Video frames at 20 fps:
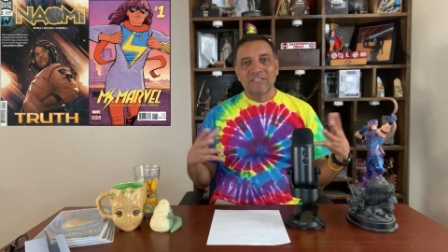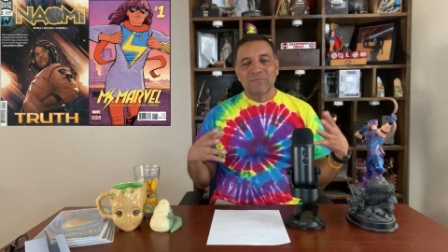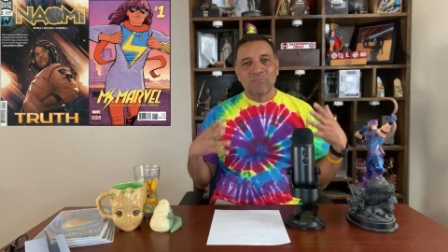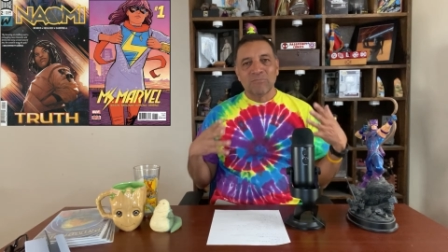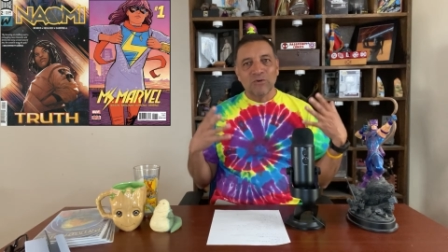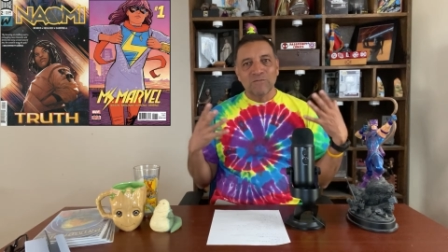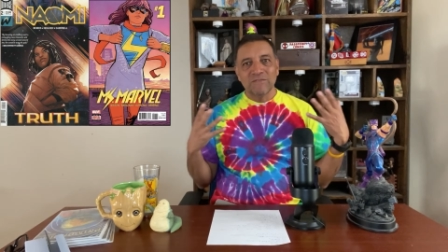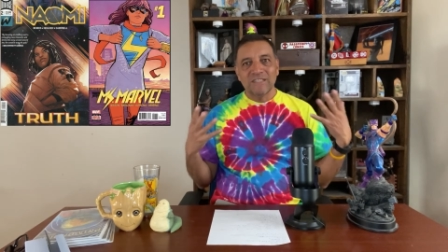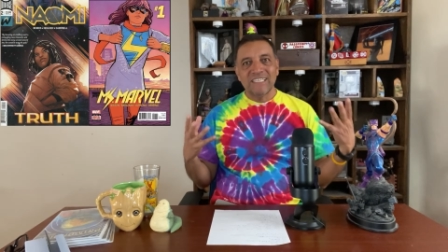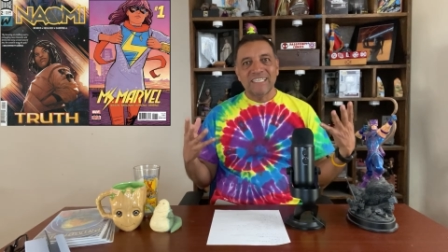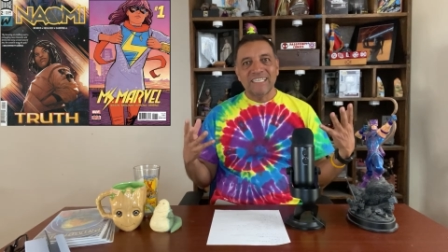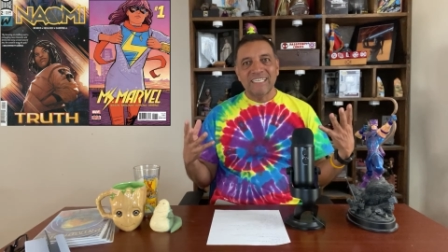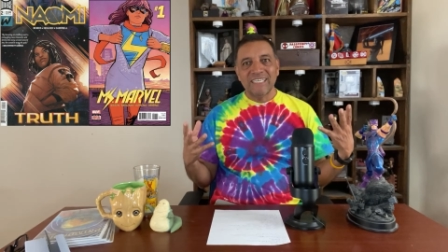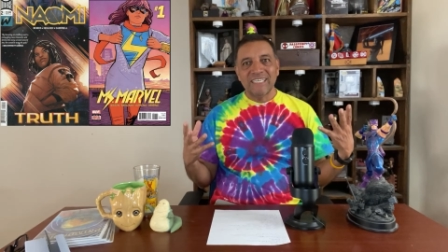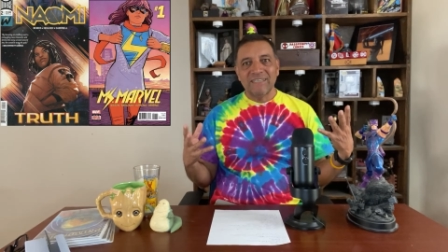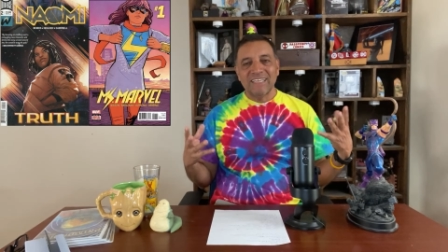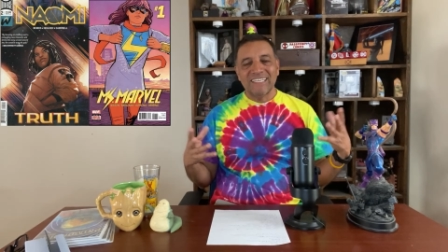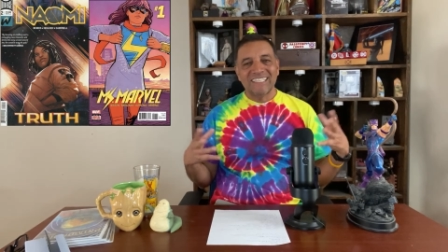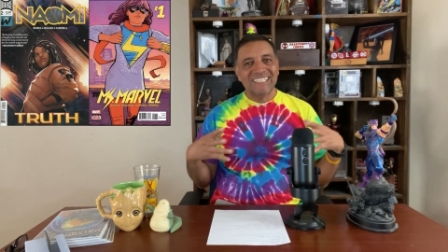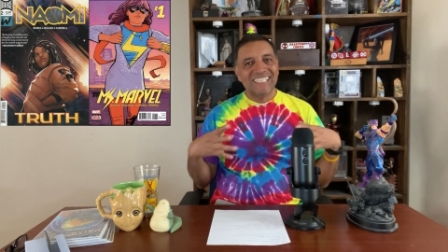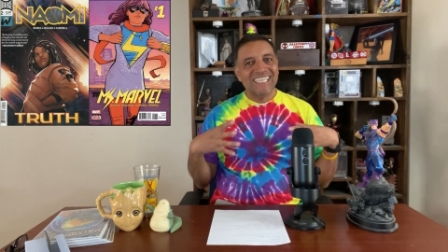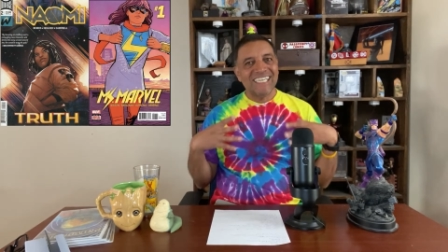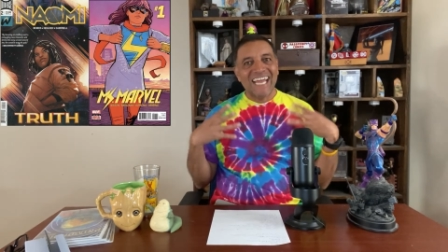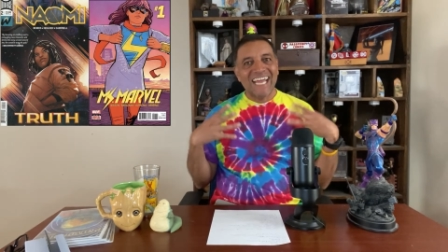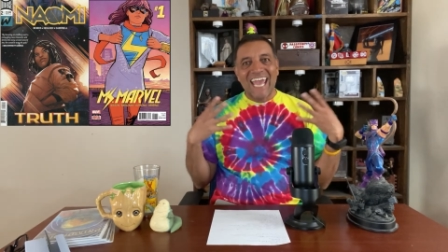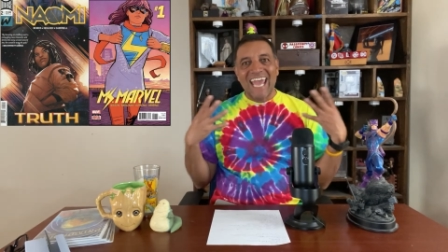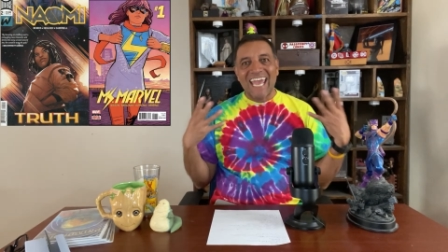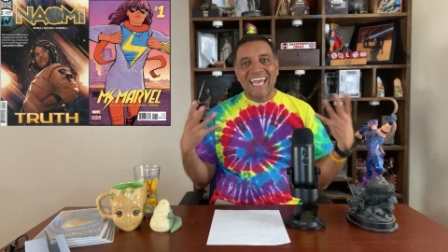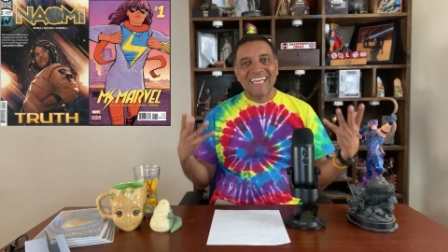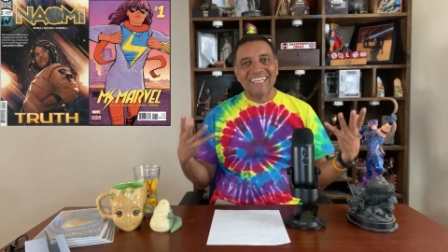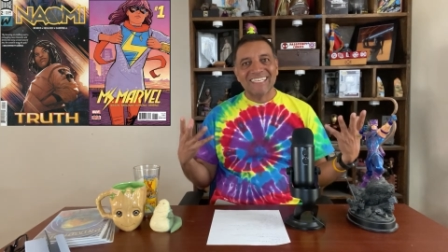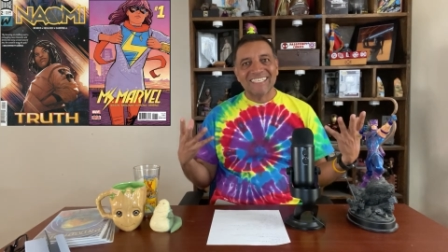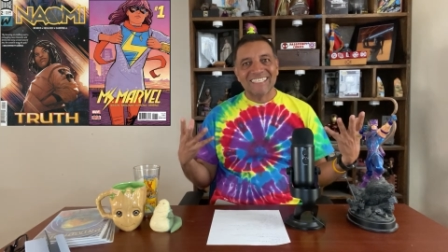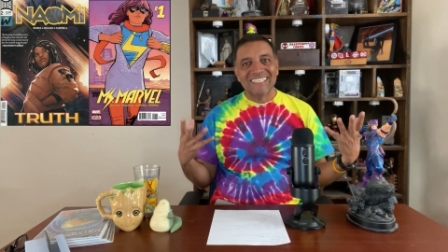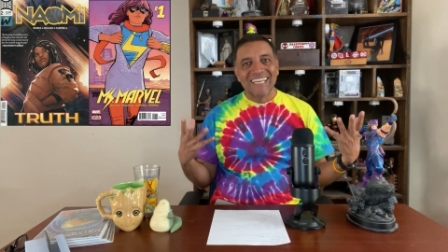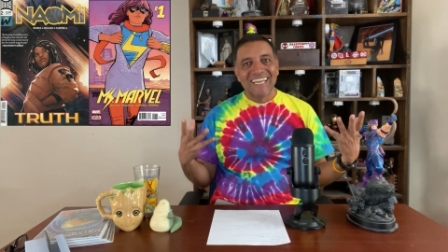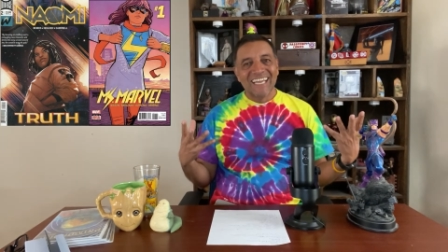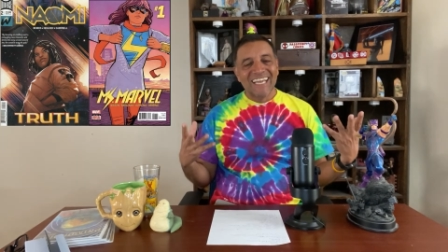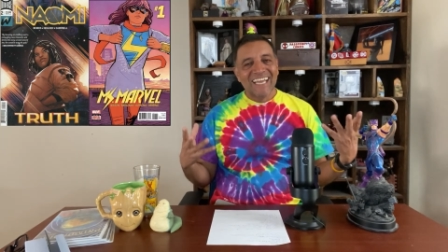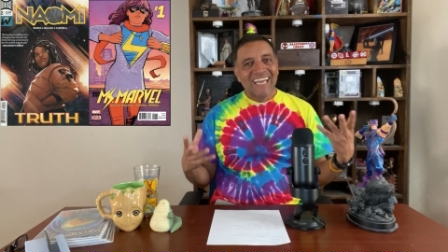They're both teen and teen angst,
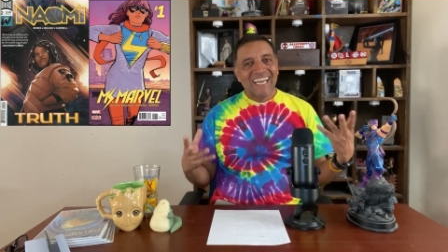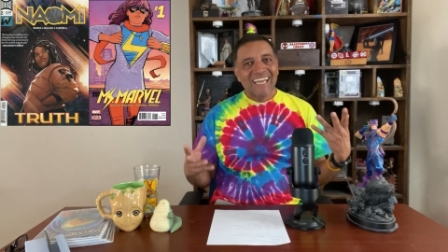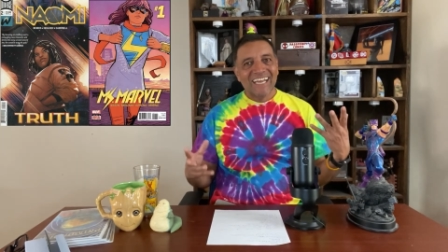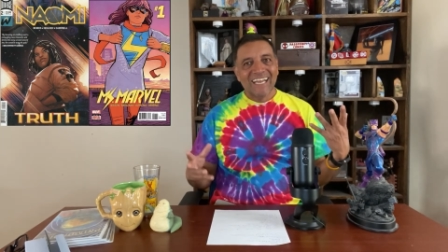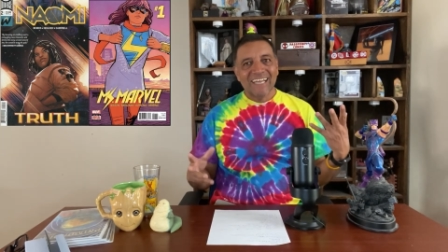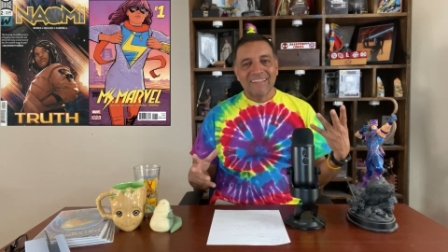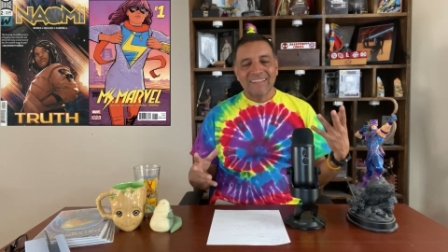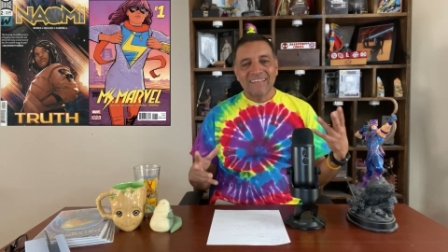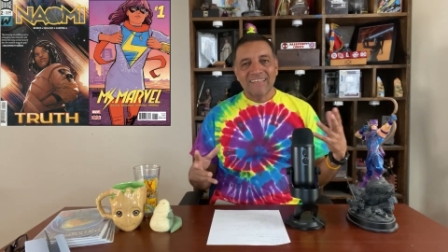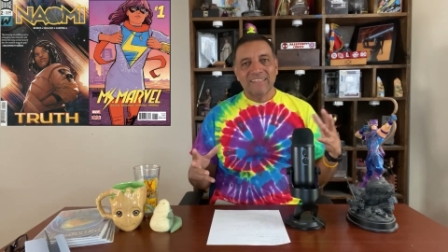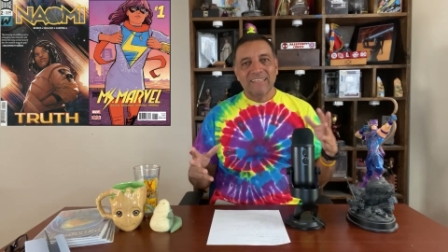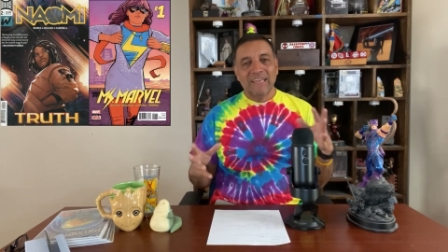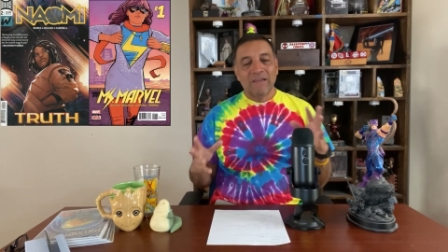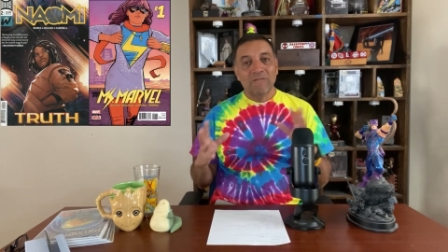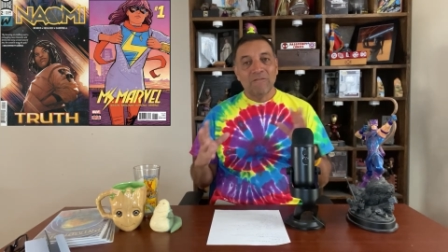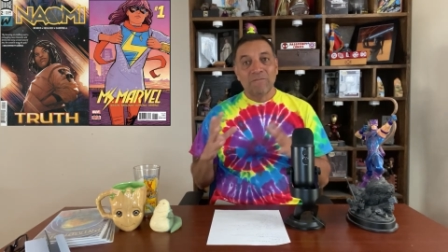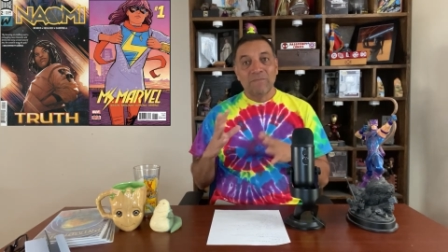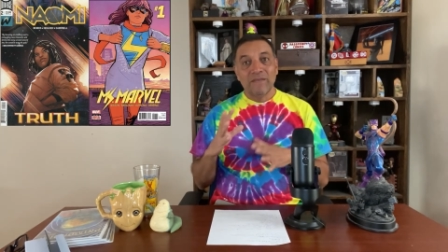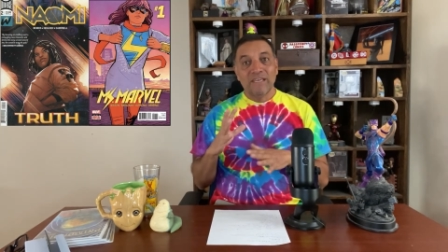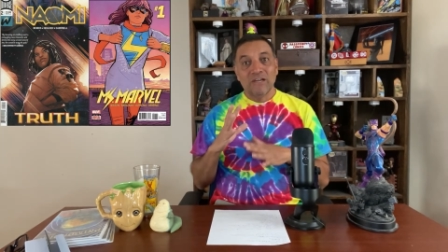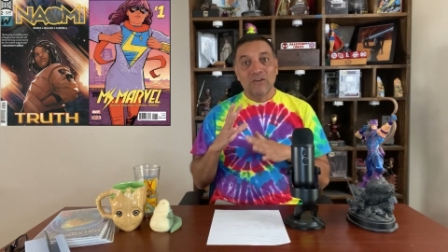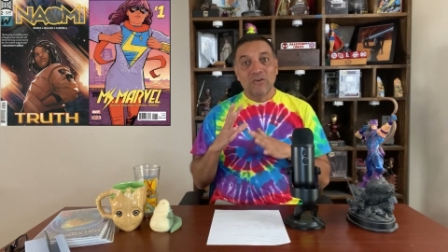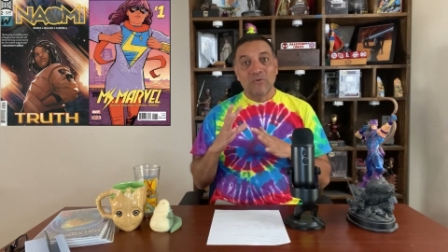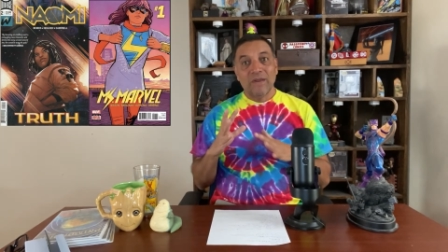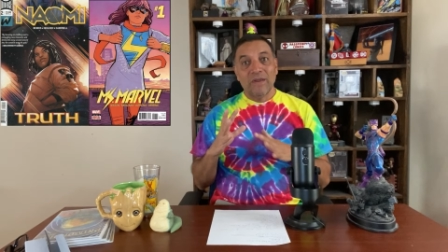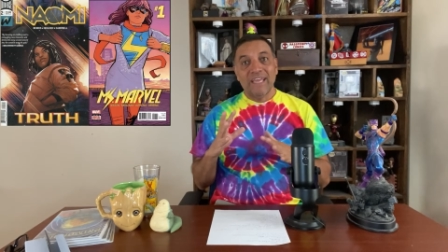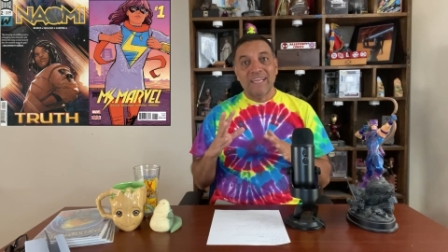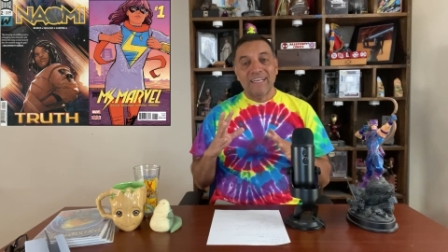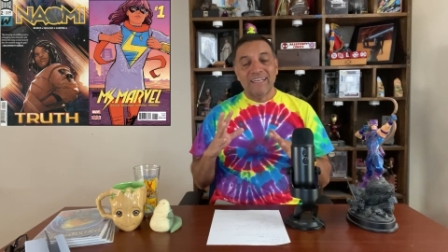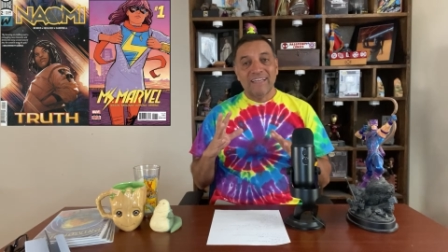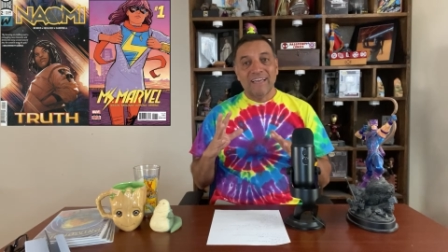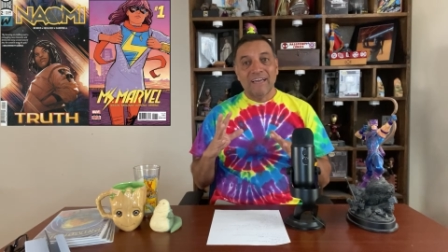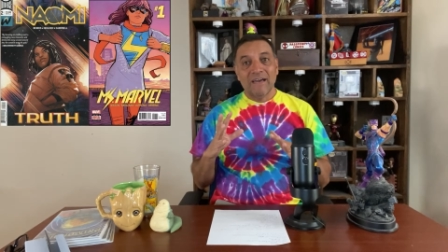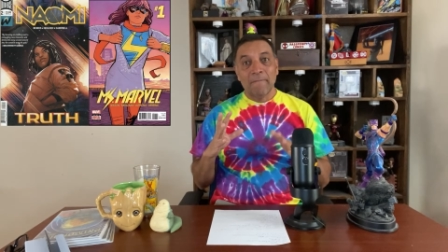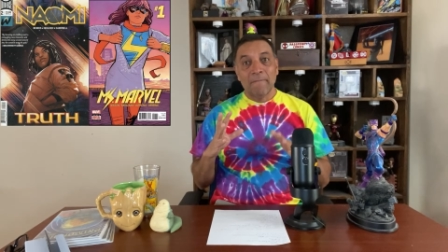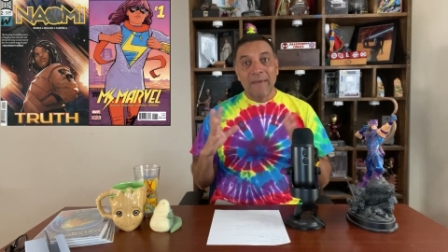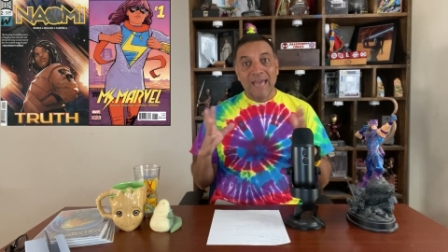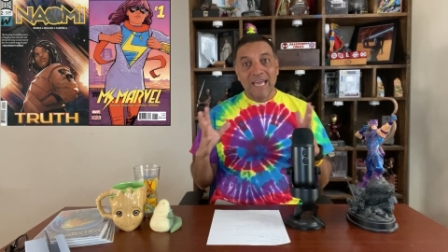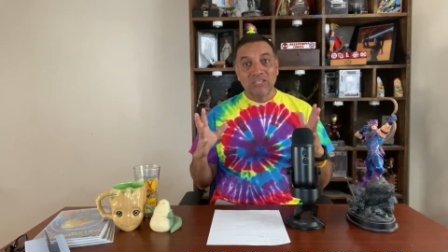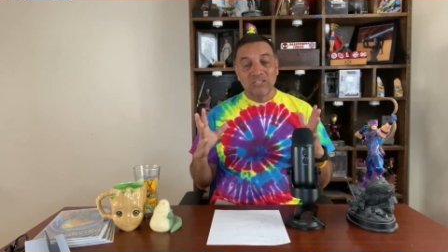and I think they would be a great uh,
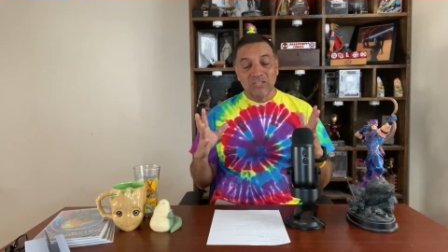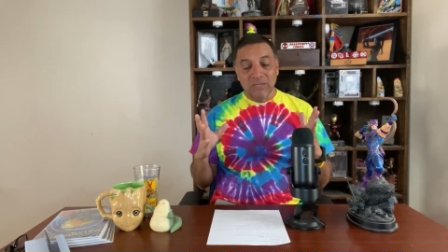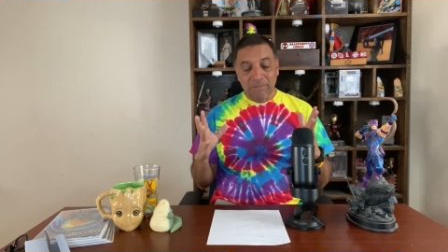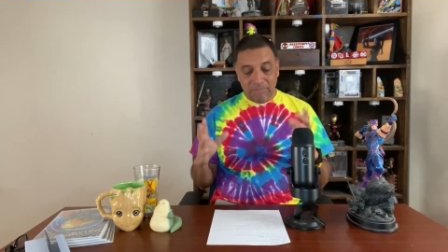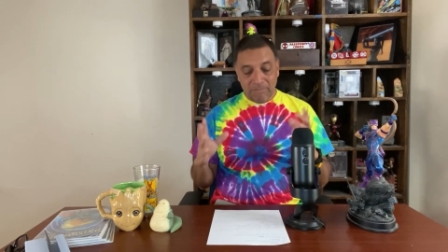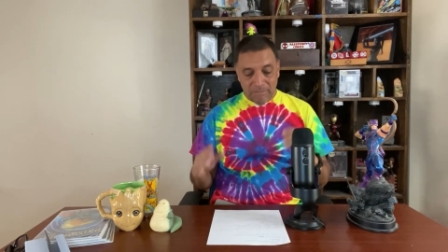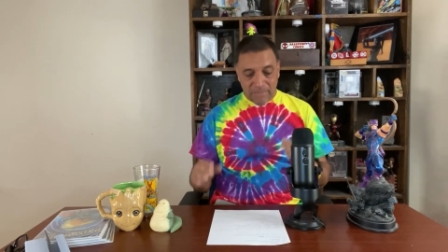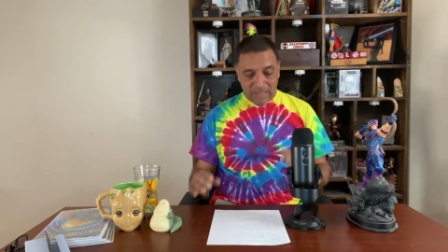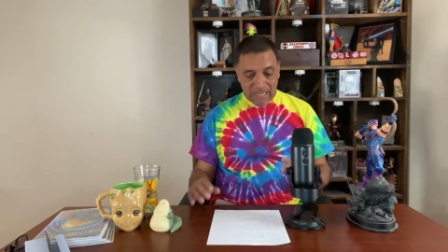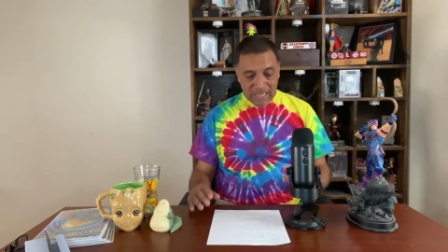matchup.